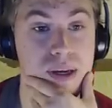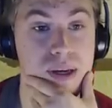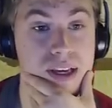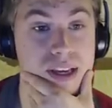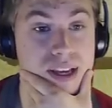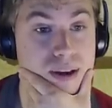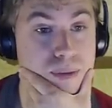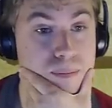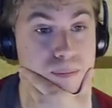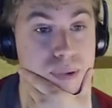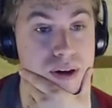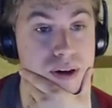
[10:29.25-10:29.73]
If we
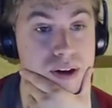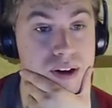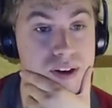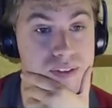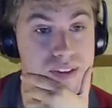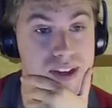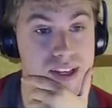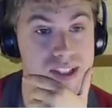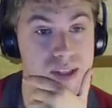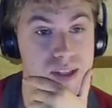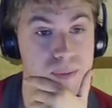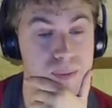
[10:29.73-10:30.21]
can get a
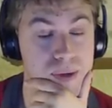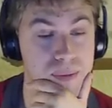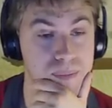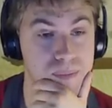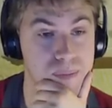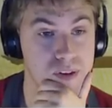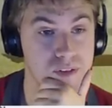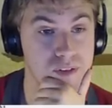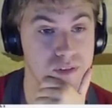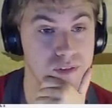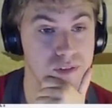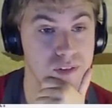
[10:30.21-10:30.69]
burn, that's going to
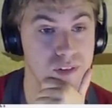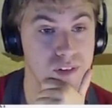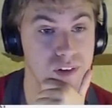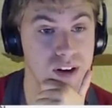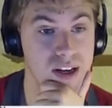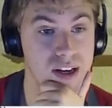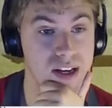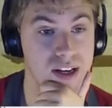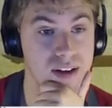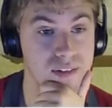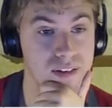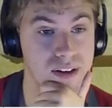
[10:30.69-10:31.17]
be
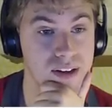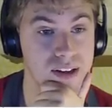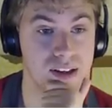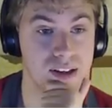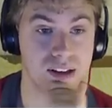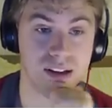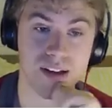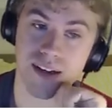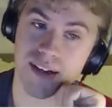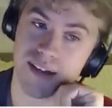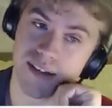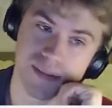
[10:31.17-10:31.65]
really, really...
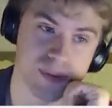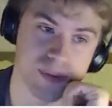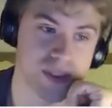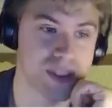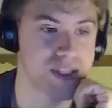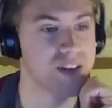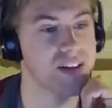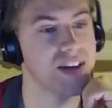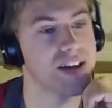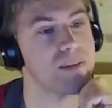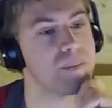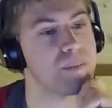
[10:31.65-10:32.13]

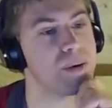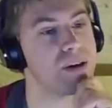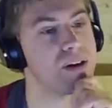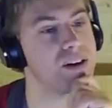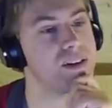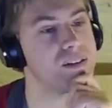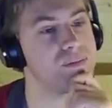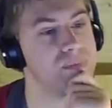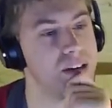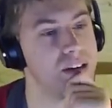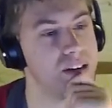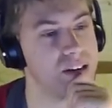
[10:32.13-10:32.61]
we didn't get a
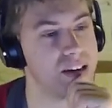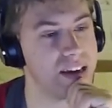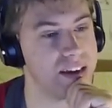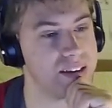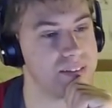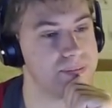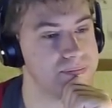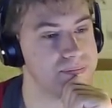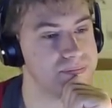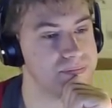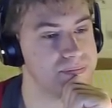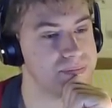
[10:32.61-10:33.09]
burn.
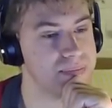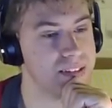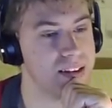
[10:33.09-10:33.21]
Okay.